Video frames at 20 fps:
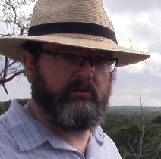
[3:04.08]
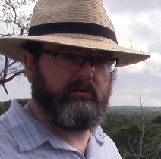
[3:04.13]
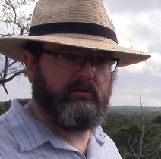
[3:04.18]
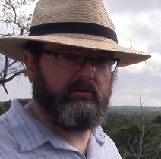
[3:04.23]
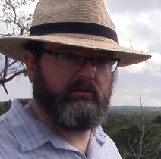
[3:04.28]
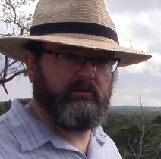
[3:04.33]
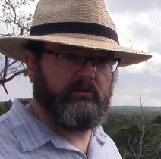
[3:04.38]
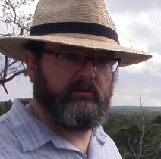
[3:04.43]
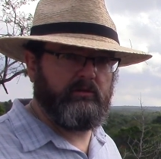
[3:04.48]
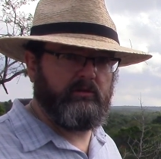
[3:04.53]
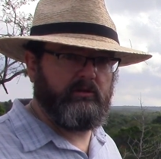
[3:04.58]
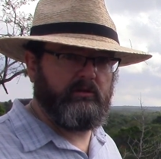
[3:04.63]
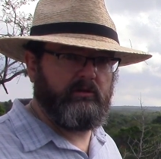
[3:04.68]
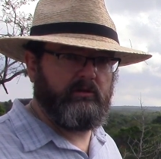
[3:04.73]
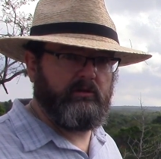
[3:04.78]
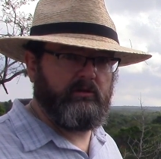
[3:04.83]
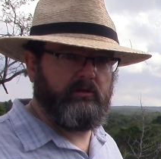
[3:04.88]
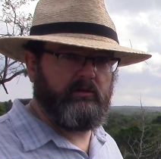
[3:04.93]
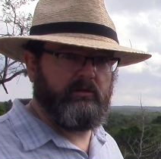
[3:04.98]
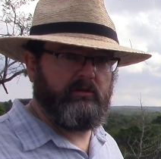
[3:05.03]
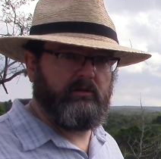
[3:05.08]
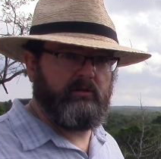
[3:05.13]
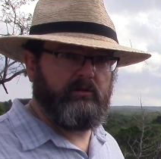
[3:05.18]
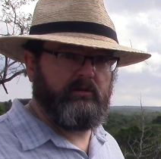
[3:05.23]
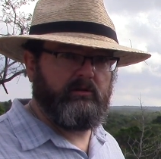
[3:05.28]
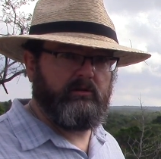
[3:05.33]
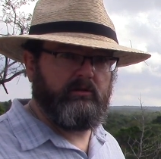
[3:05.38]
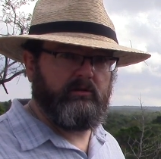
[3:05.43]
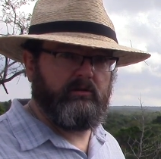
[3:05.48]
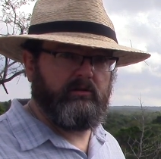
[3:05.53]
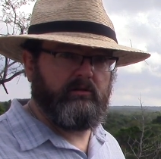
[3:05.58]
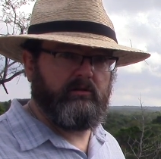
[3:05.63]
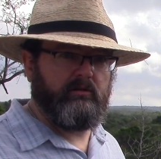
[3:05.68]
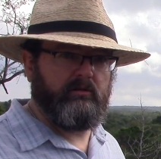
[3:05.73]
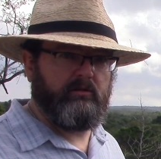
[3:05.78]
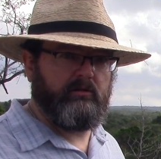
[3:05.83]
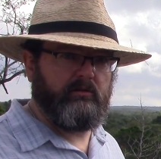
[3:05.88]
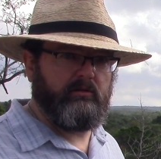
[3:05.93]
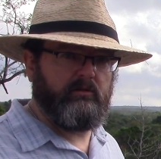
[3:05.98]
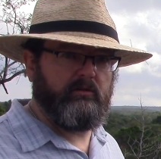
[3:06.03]

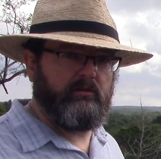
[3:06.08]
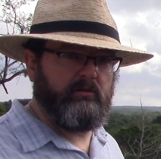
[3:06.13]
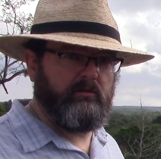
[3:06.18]
(no one is talking)